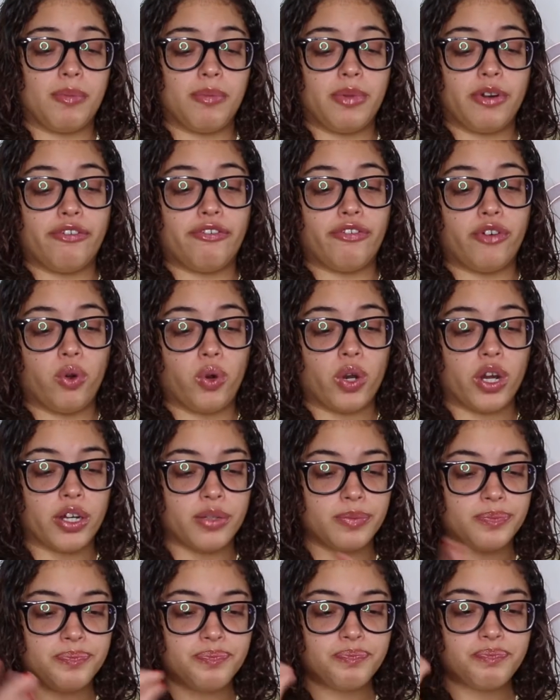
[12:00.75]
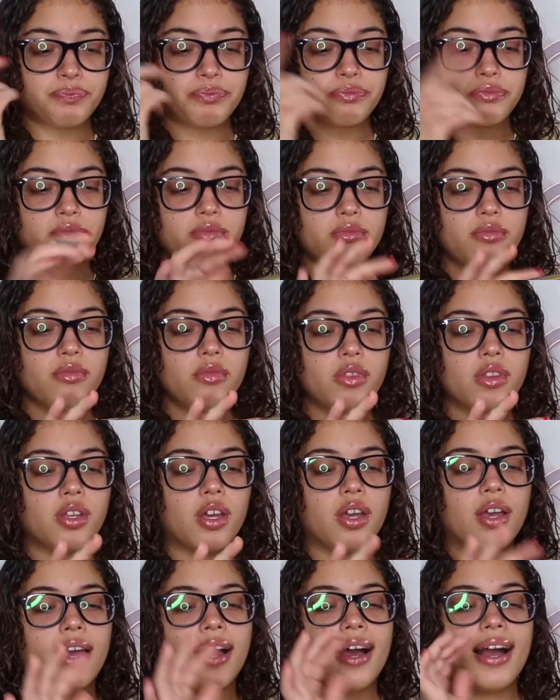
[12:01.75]
before
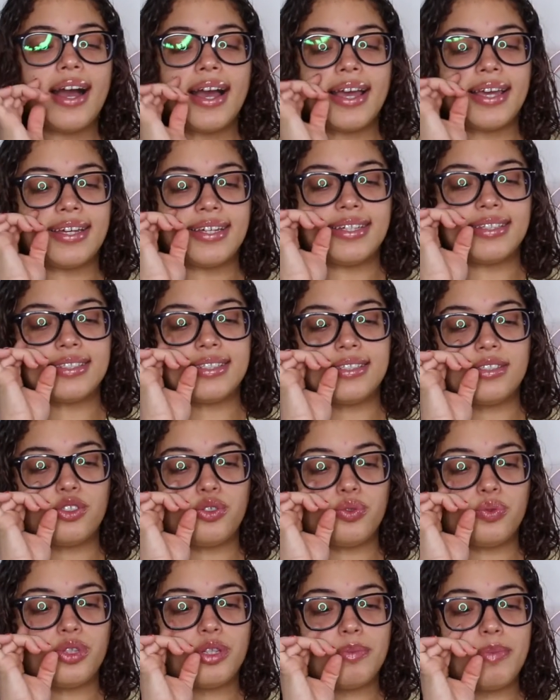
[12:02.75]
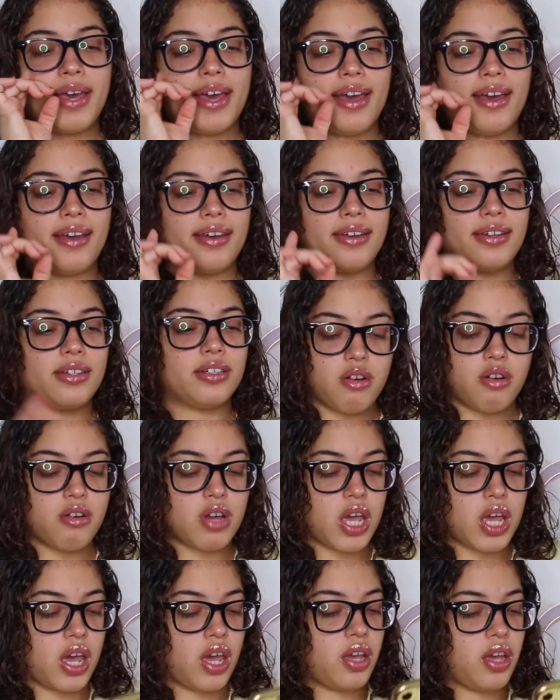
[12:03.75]
I get into the bag.
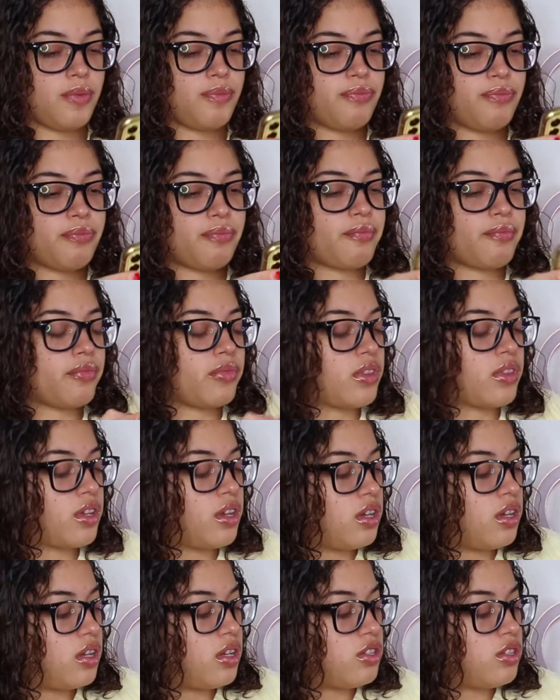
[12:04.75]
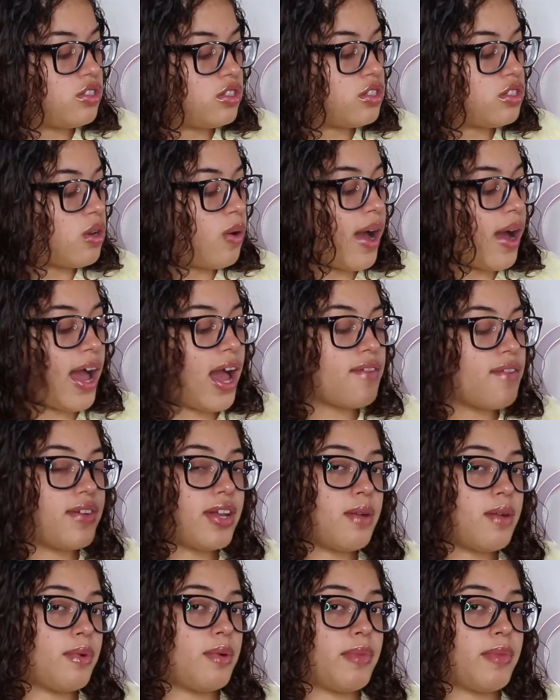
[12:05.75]
Okay. So I have
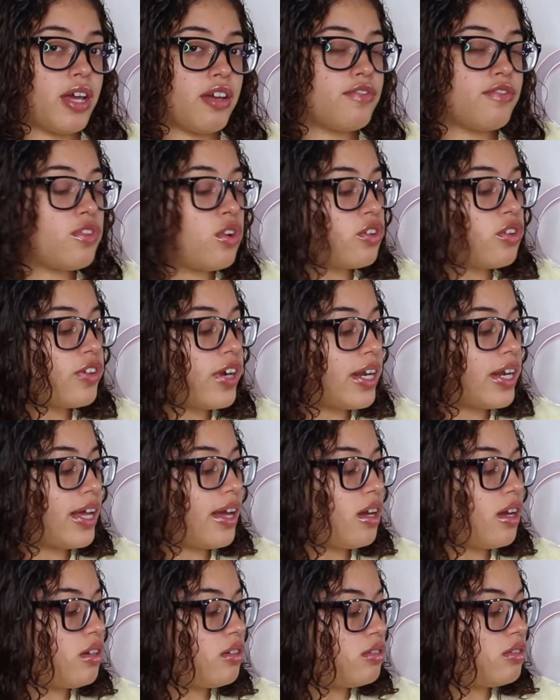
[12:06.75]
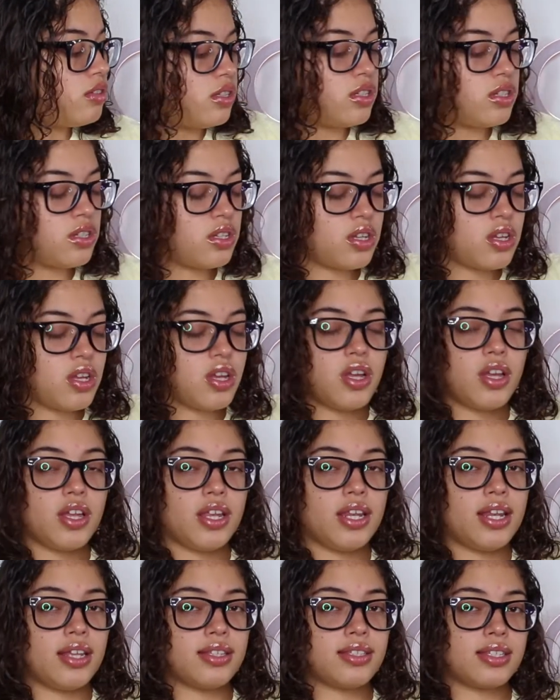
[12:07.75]
it up on my phone right now.
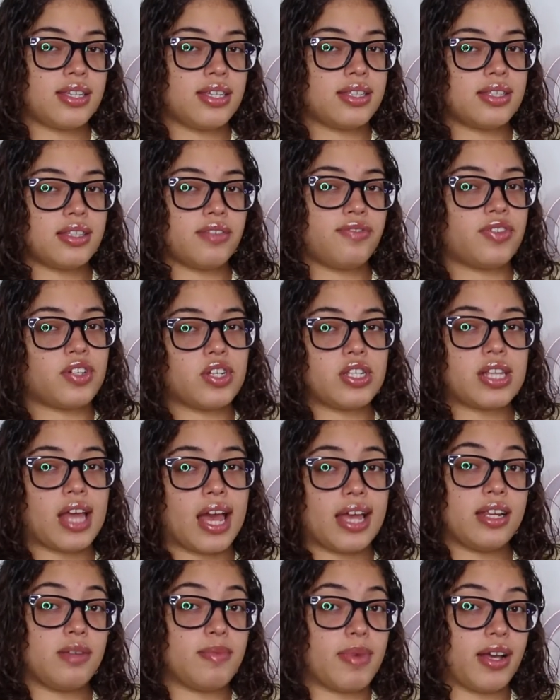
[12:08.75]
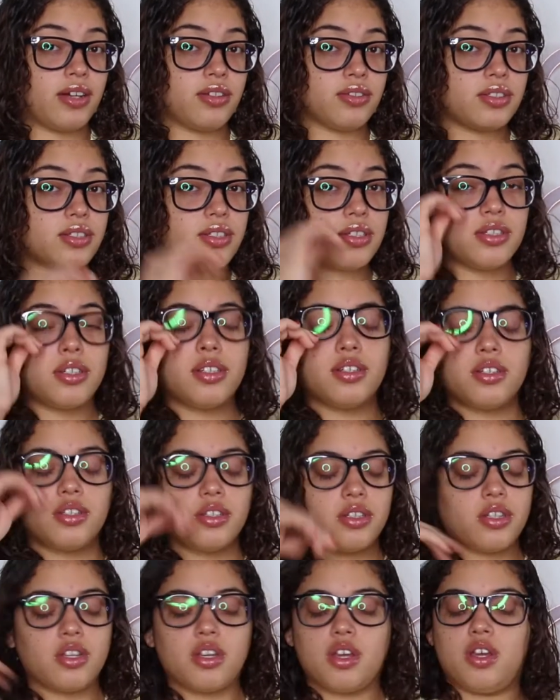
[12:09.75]
Let's get the first item out.
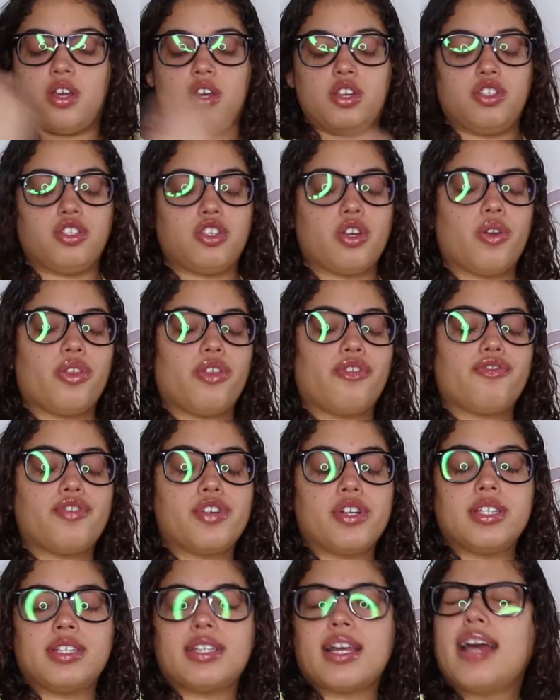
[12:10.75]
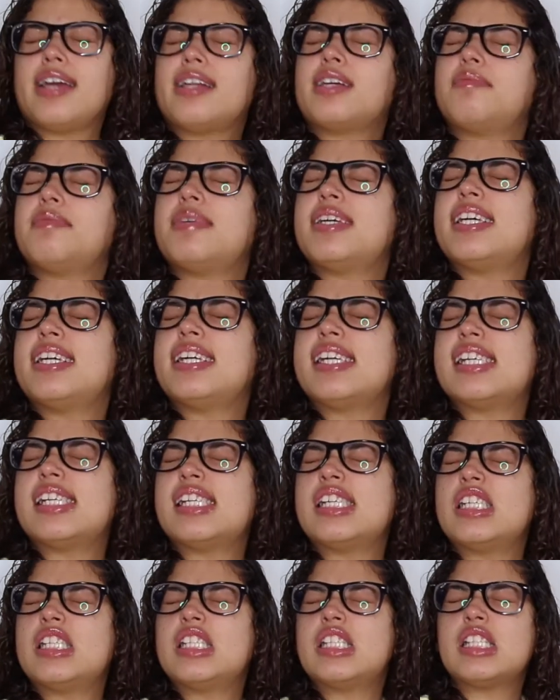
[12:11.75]
So the first item
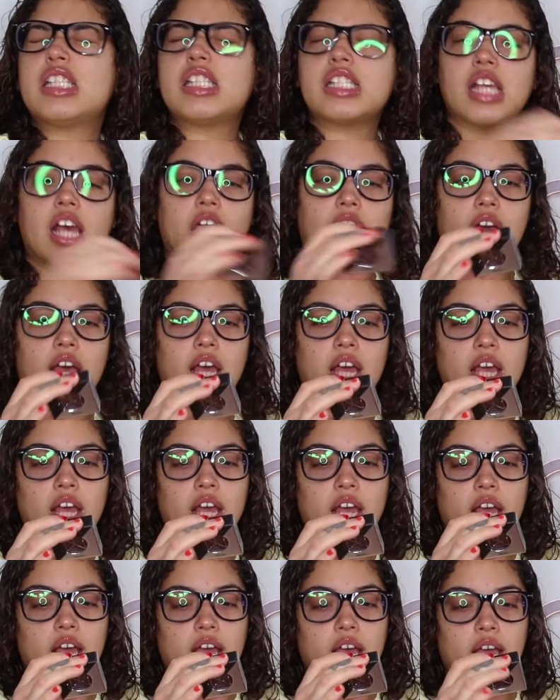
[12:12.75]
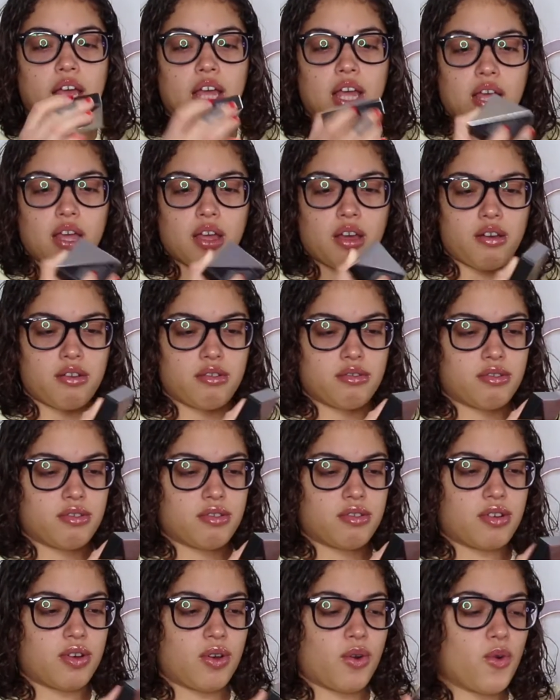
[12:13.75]
is,
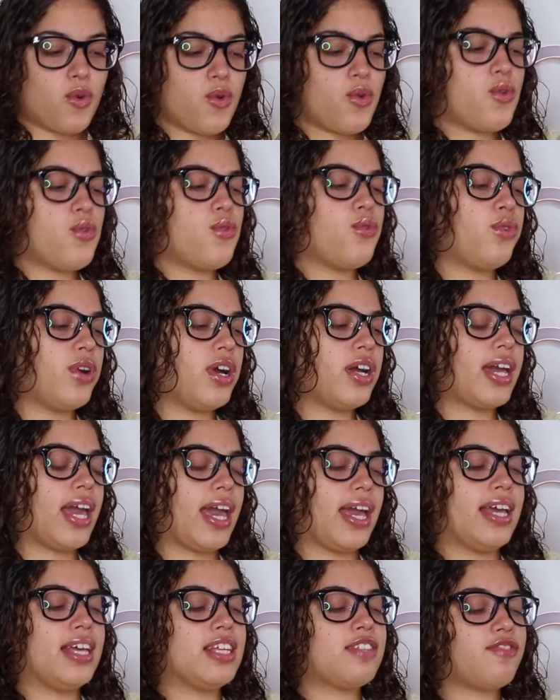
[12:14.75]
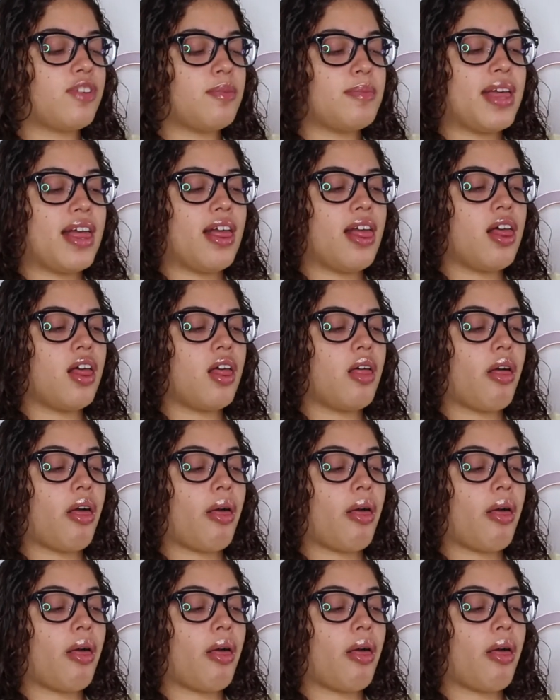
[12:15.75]
okay, it's from Il